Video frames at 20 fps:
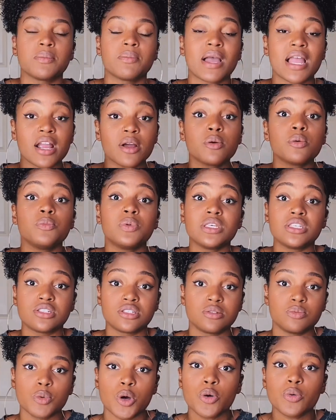hair would be
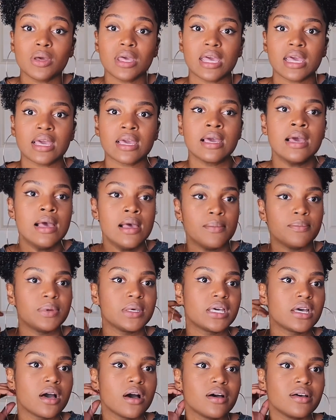smoking
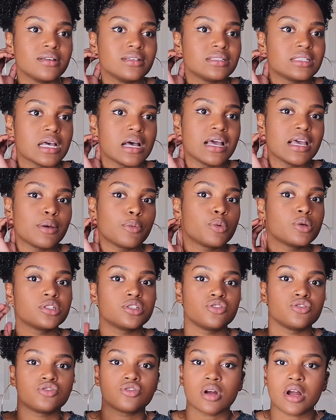because it
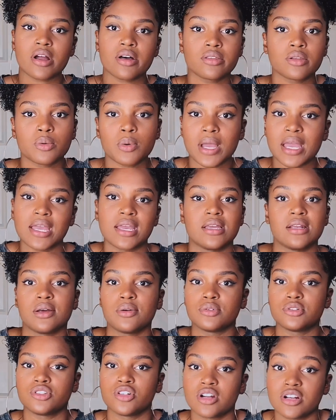wasn't dry all the way and I
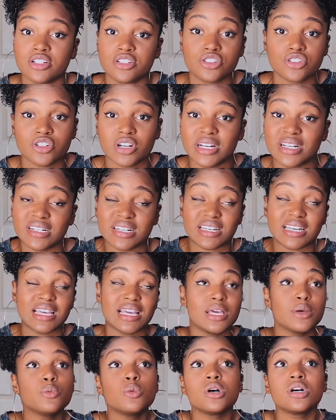was trying to straighten it.
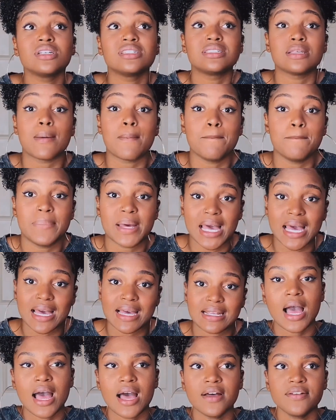It was
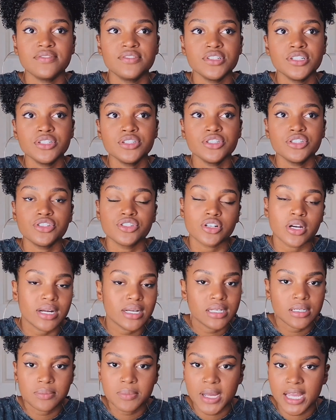bad. After
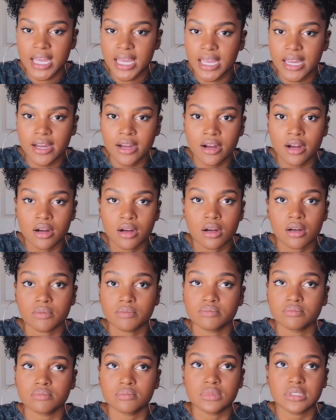straightening my hair
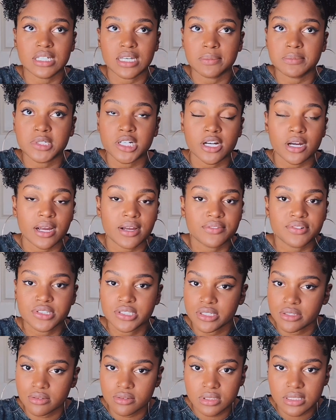damn near every
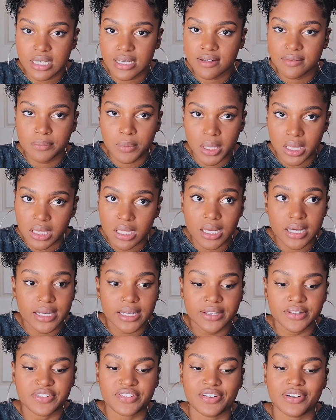single day of my
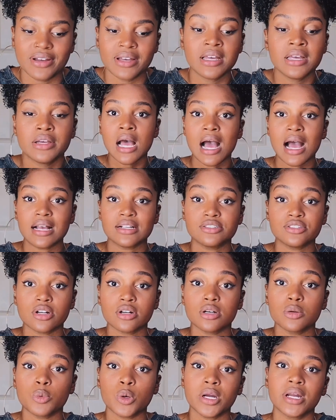life, I
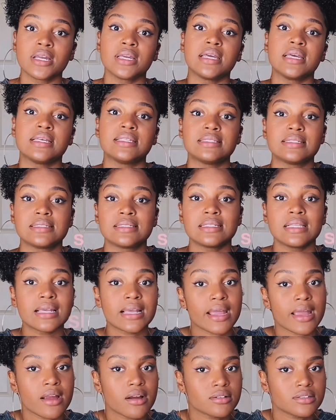started wearing it in slick
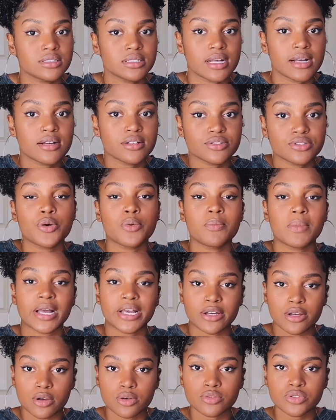hairstyles. So my
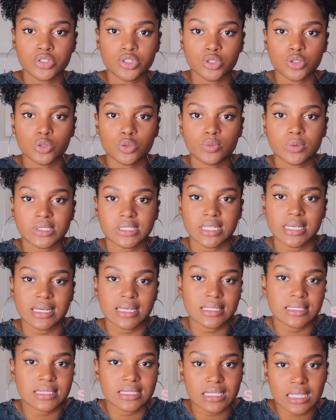go-to was like a
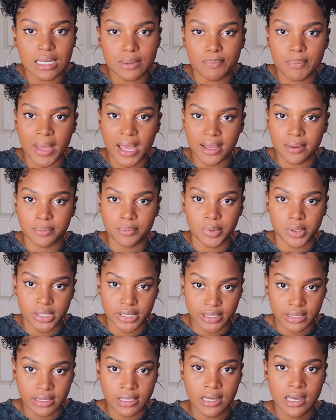slick back
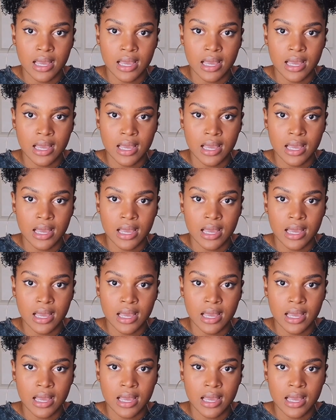bun.